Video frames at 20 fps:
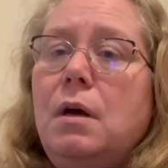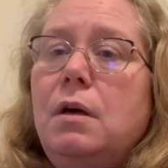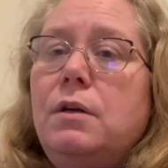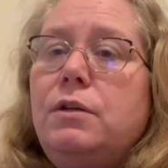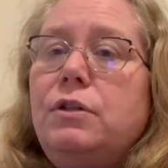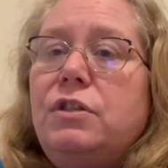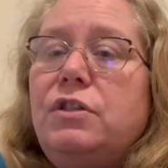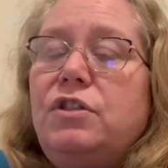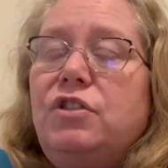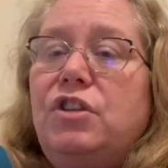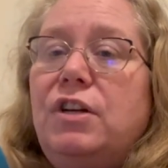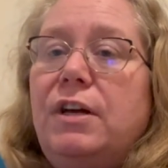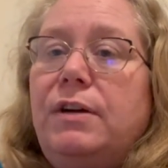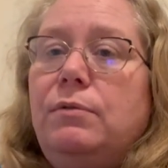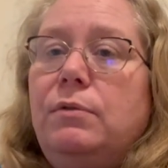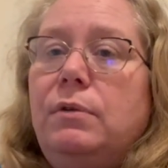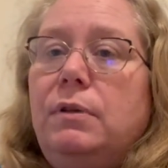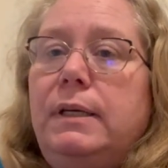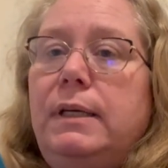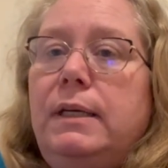just
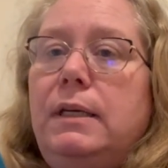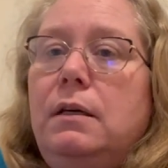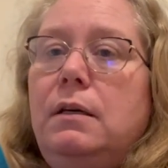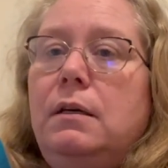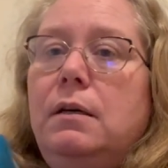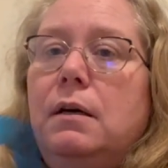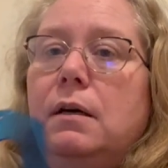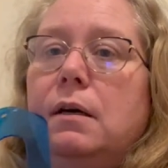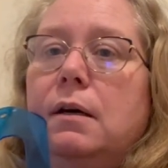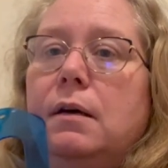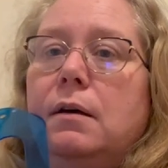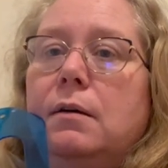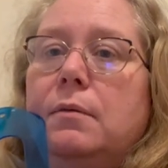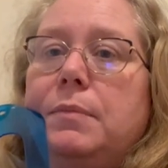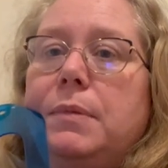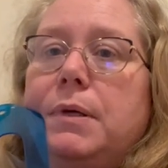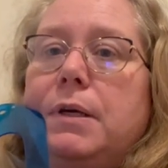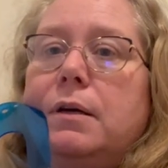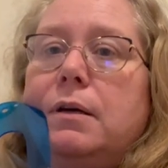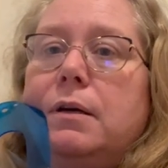generally um,
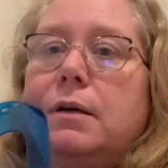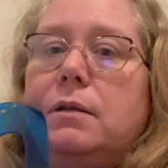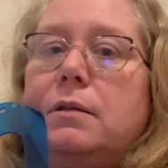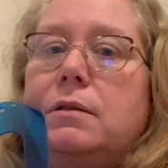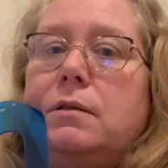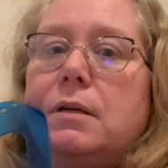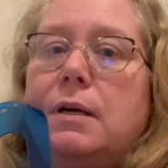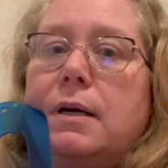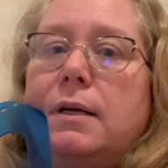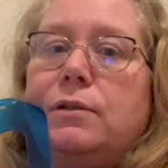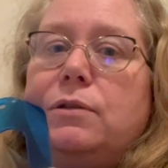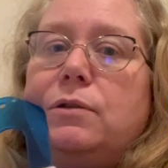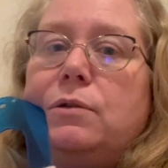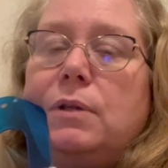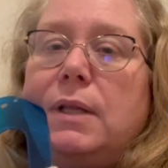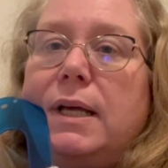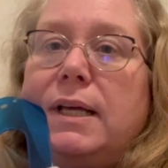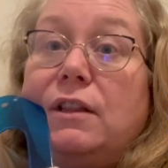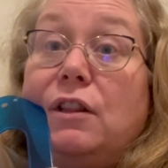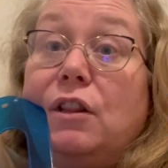because I do
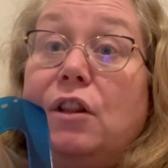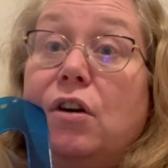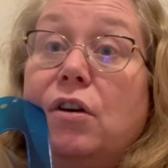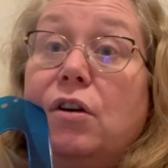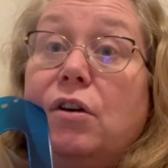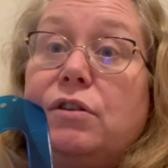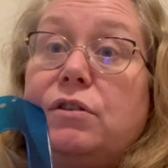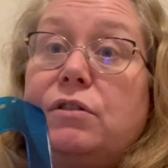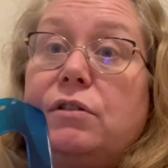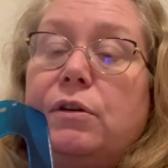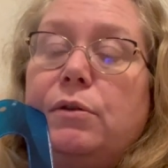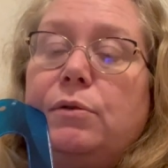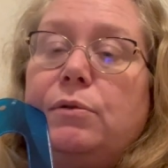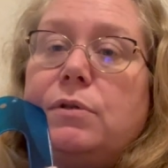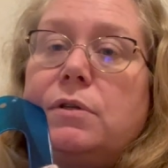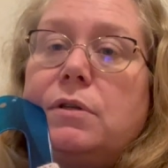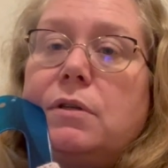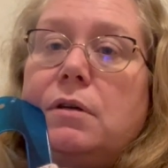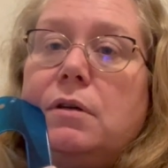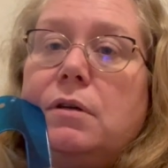like large
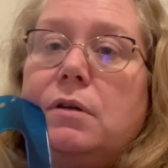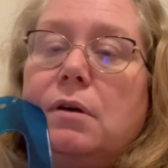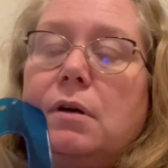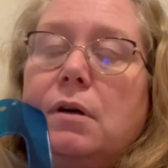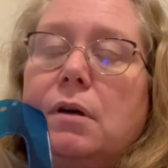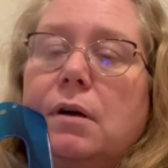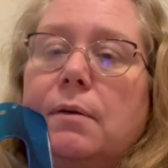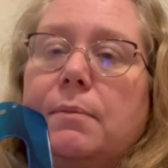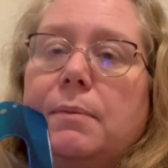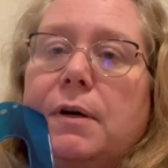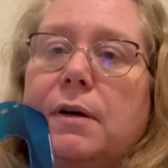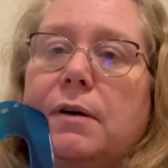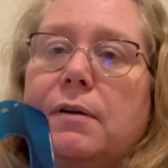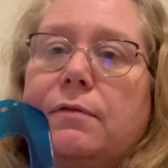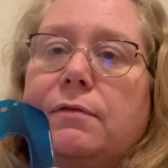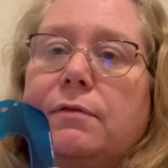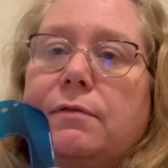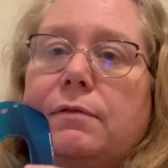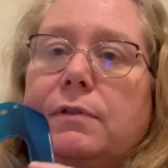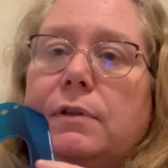loads um,
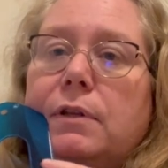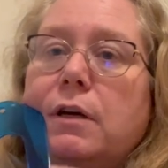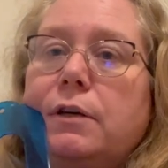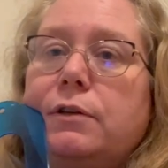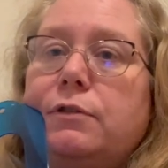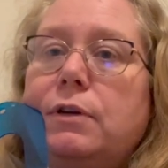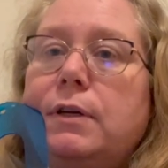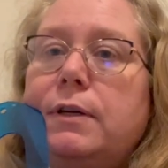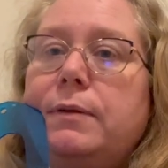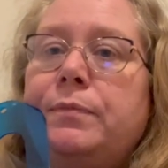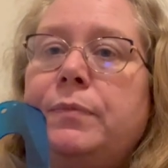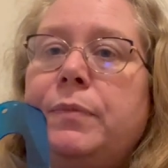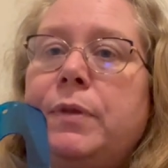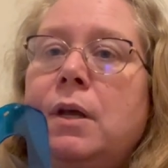of laundry.